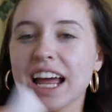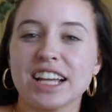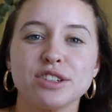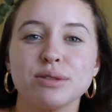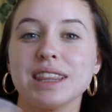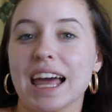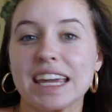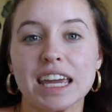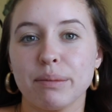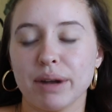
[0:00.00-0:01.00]
I do
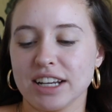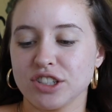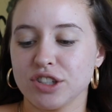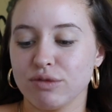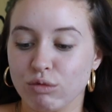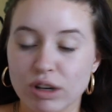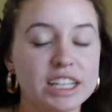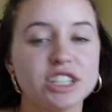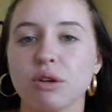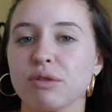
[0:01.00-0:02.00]
like it, but I
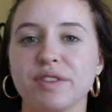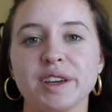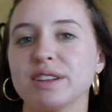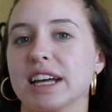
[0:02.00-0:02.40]
really don't feel